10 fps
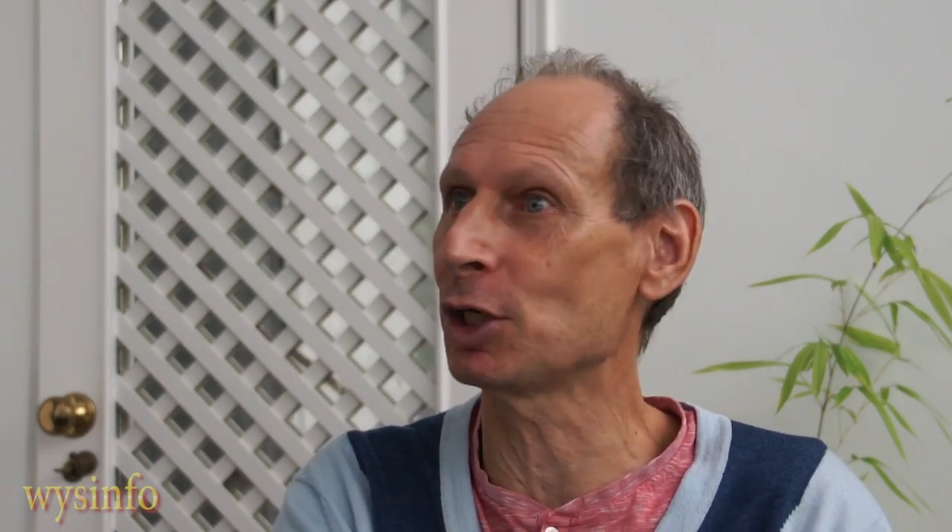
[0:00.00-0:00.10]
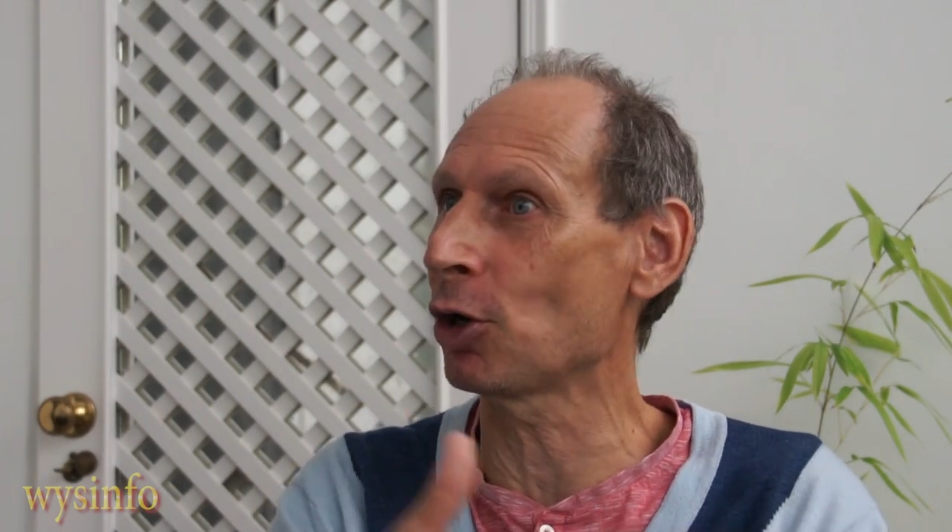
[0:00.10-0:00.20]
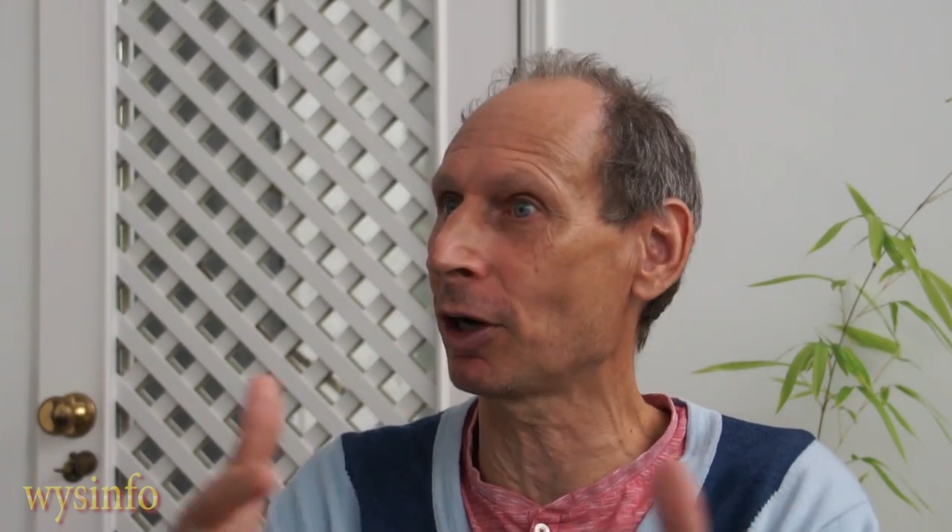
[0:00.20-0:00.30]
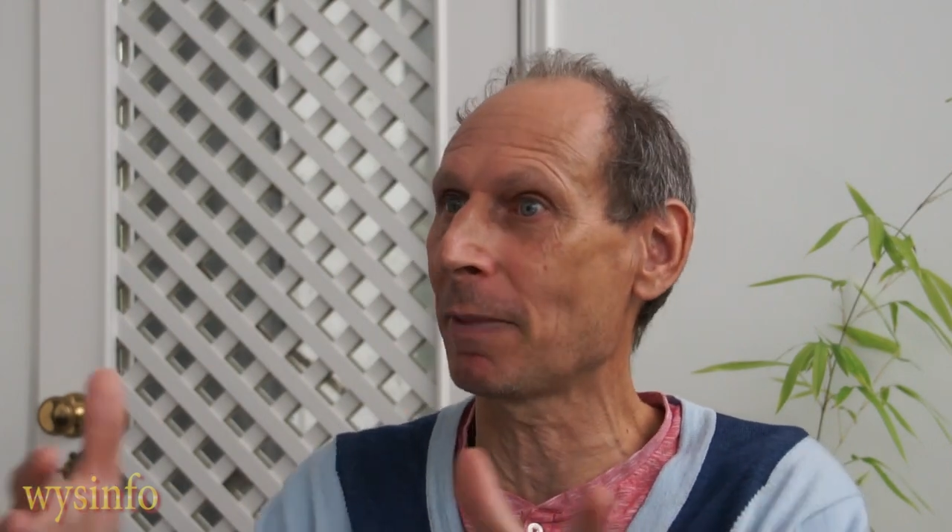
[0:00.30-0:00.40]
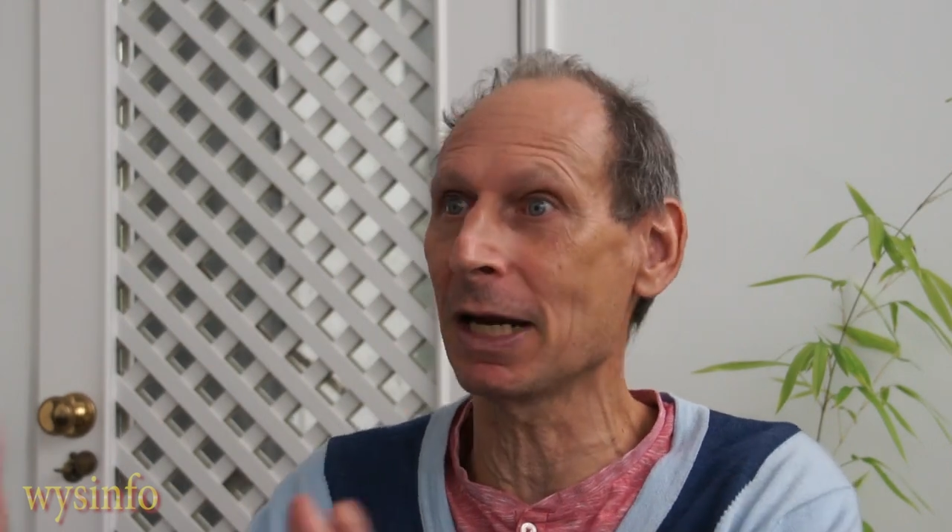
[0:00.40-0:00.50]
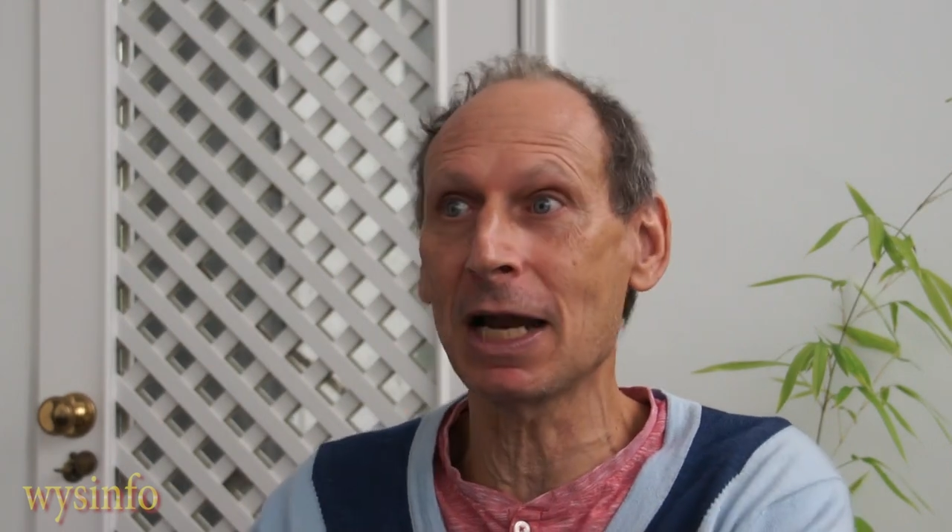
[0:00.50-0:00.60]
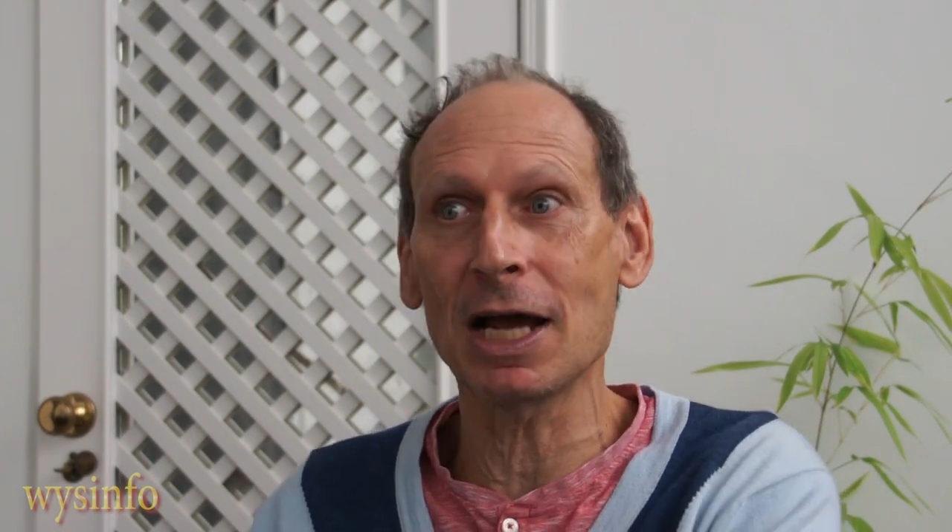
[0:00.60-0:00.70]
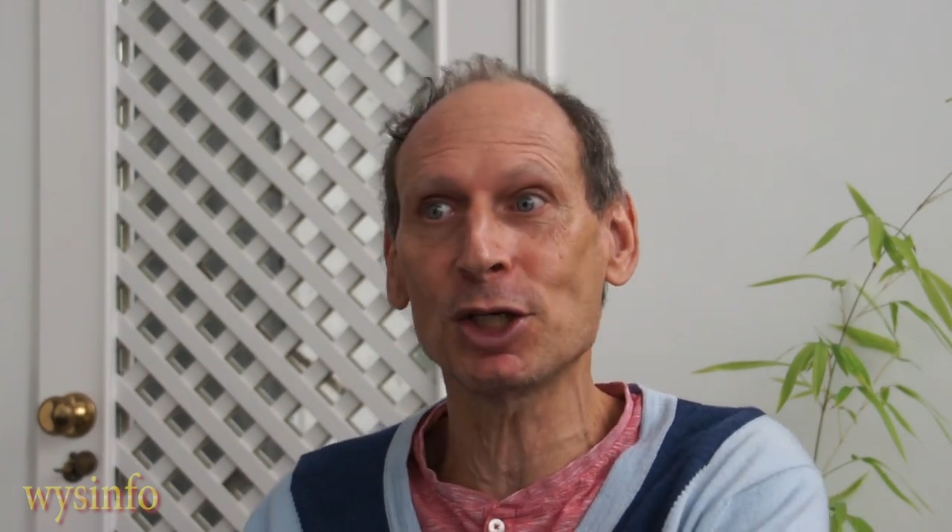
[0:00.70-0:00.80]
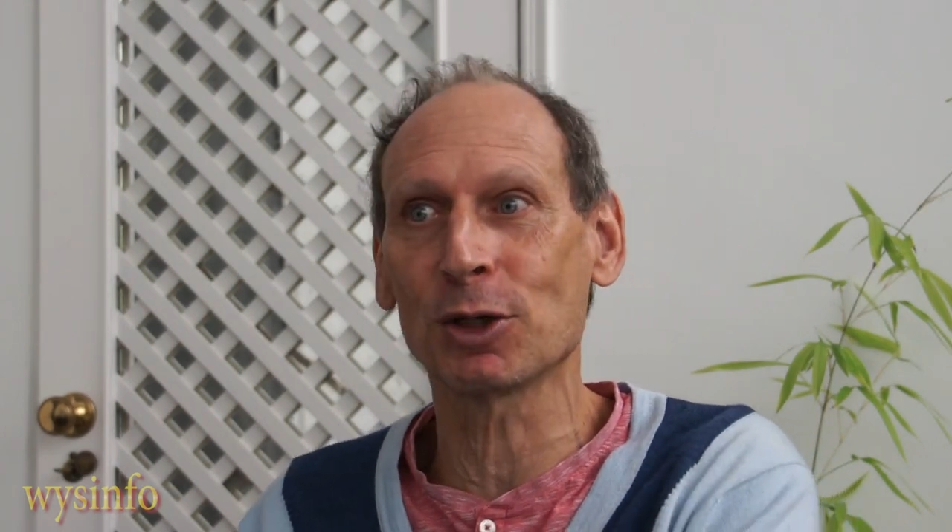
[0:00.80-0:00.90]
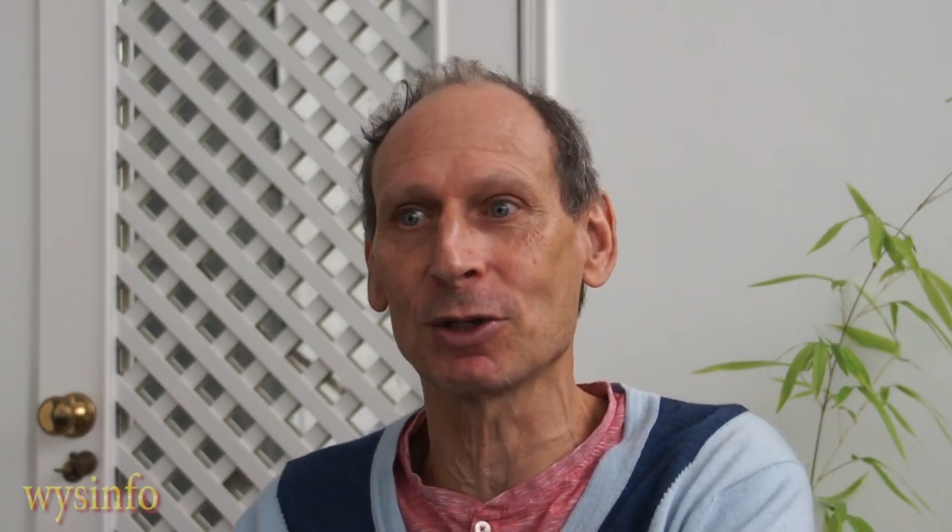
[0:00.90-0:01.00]
They talk about
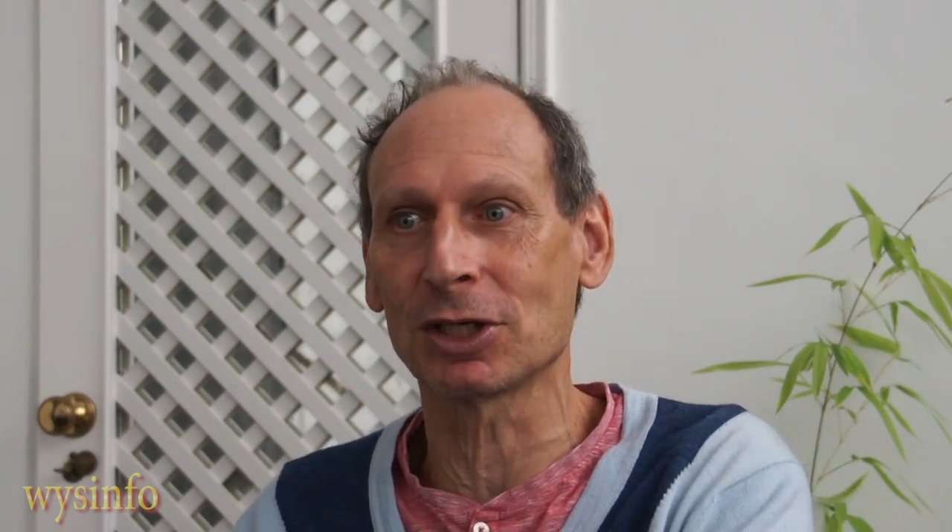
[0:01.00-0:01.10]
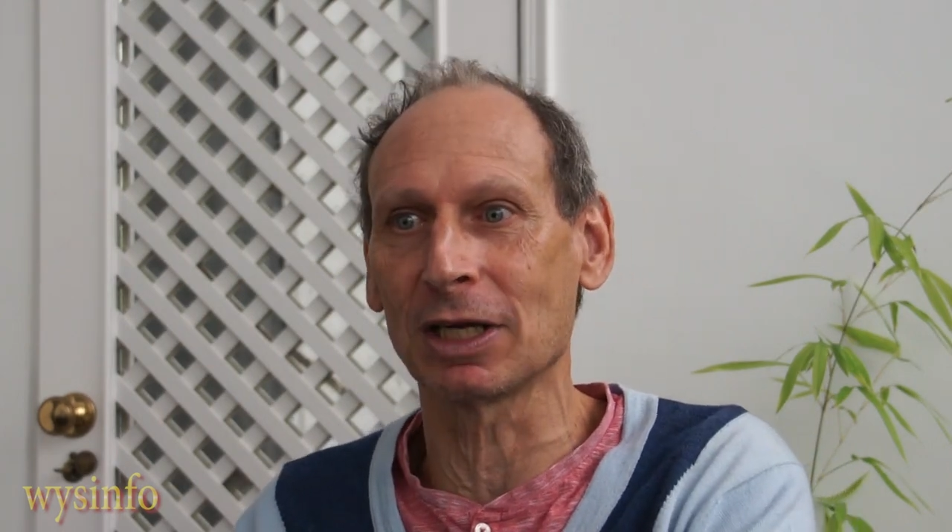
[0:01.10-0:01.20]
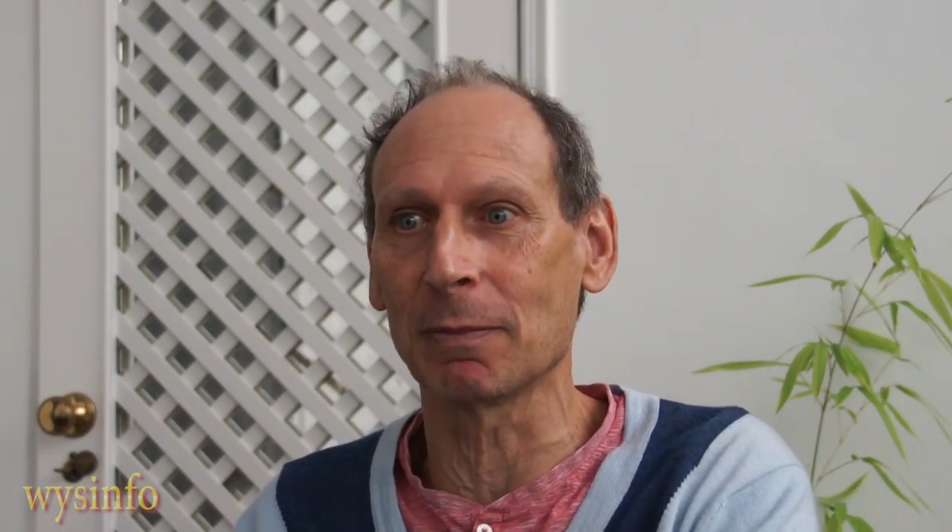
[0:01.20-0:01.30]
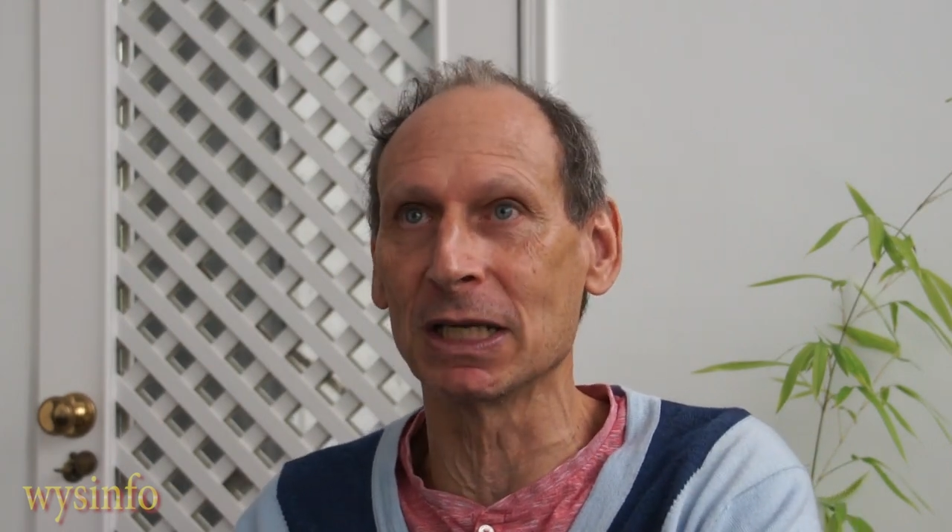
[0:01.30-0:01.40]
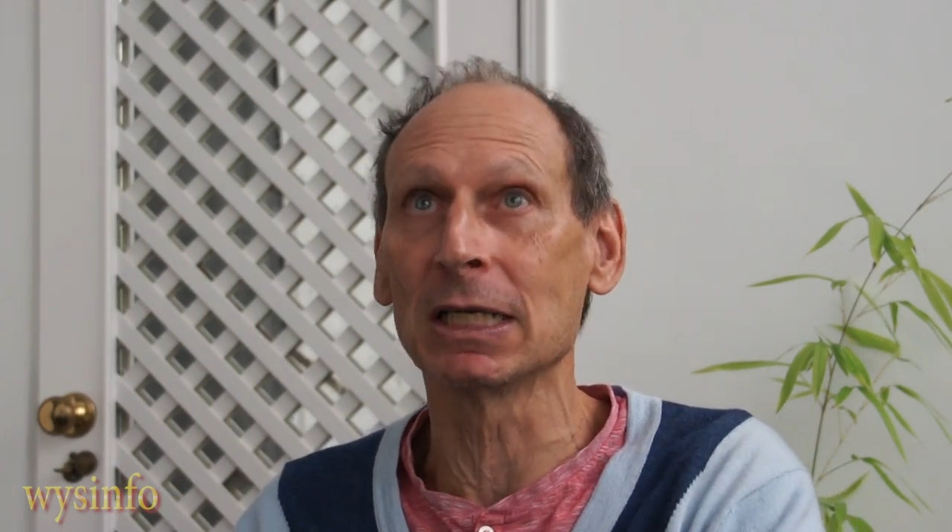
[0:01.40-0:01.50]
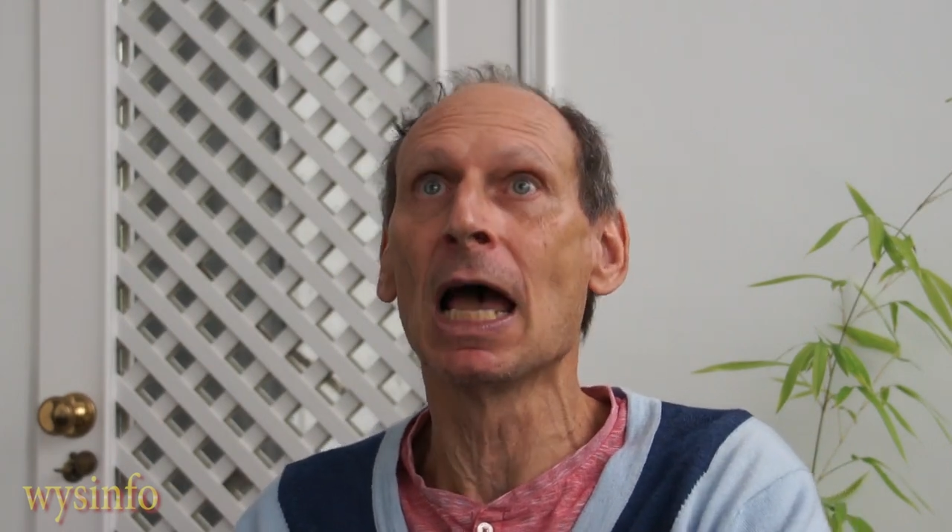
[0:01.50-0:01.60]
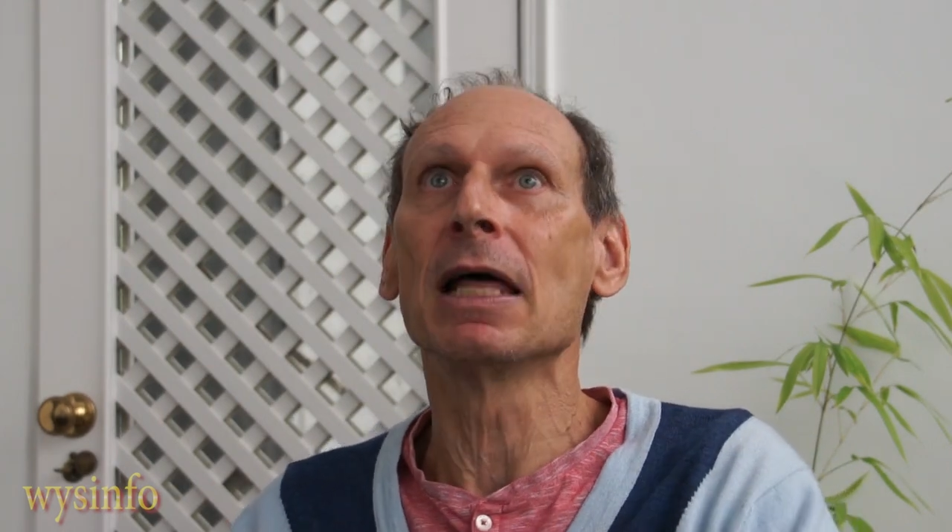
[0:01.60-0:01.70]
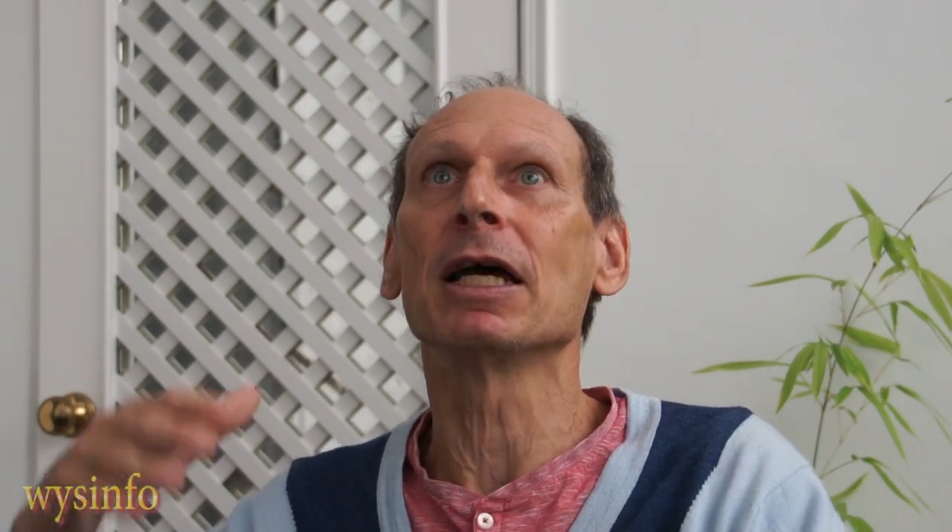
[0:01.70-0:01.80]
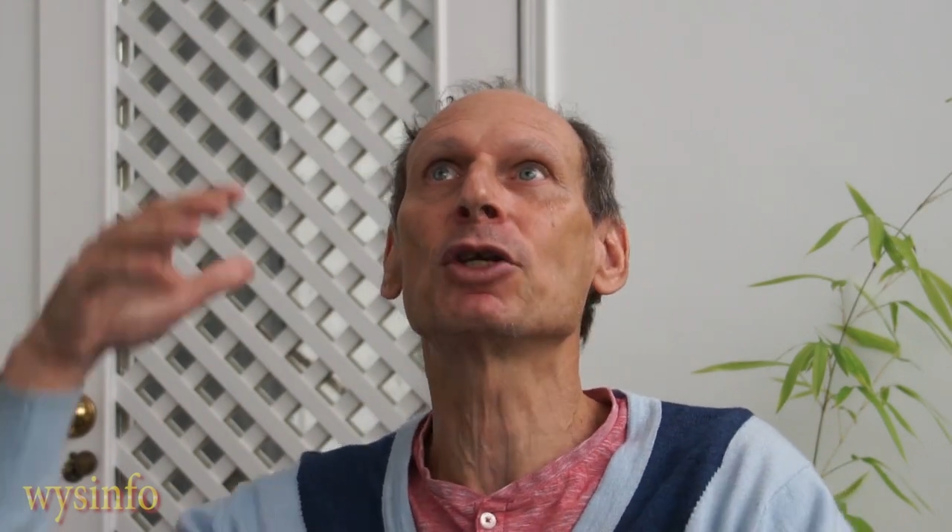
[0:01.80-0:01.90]
non-Jewish demons.